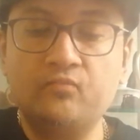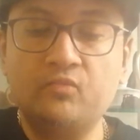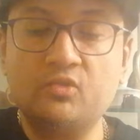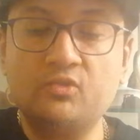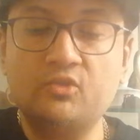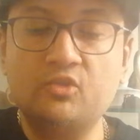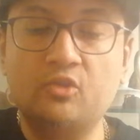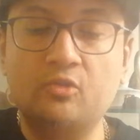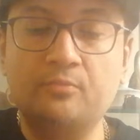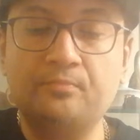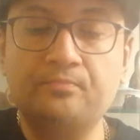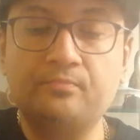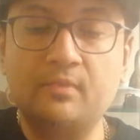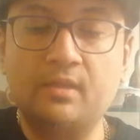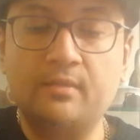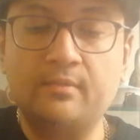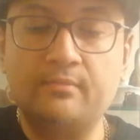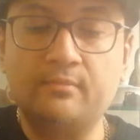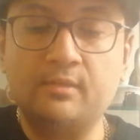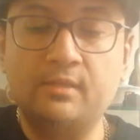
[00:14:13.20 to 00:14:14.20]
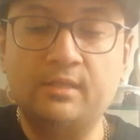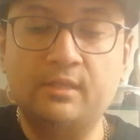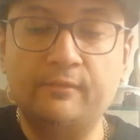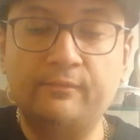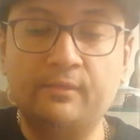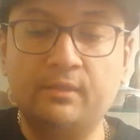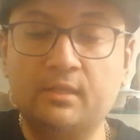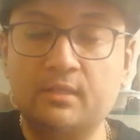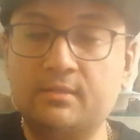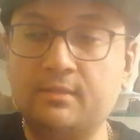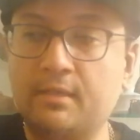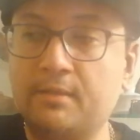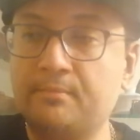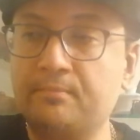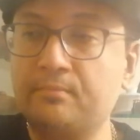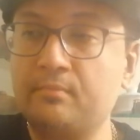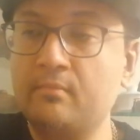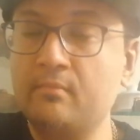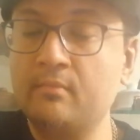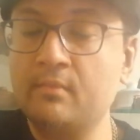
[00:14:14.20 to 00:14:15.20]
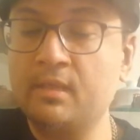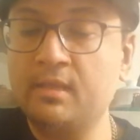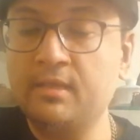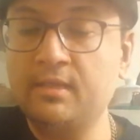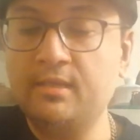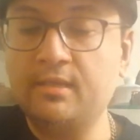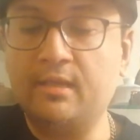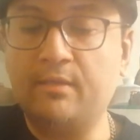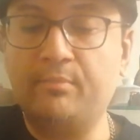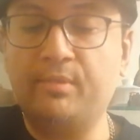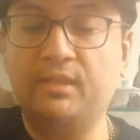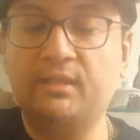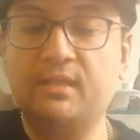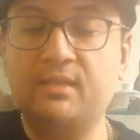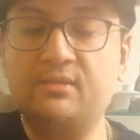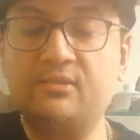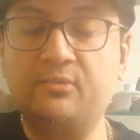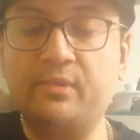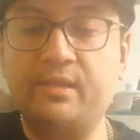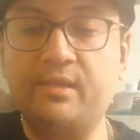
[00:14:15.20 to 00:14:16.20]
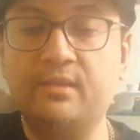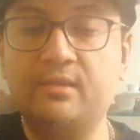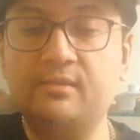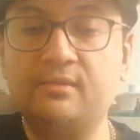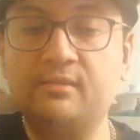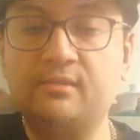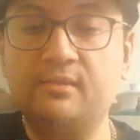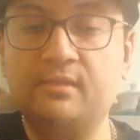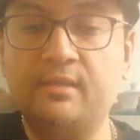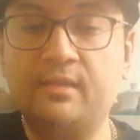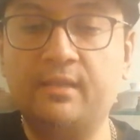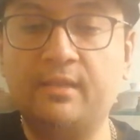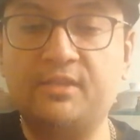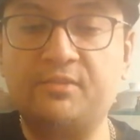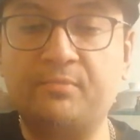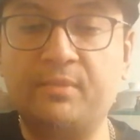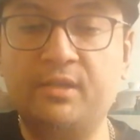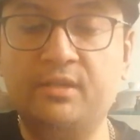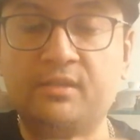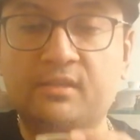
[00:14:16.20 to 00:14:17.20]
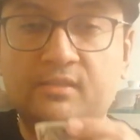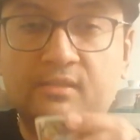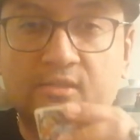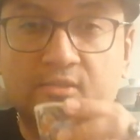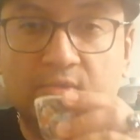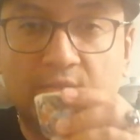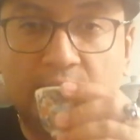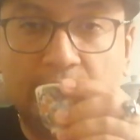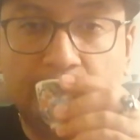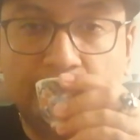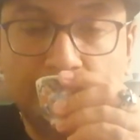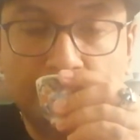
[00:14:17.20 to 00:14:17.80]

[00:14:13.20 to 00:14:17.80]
So, different this time. A bit less sweetness and less bitterness as well.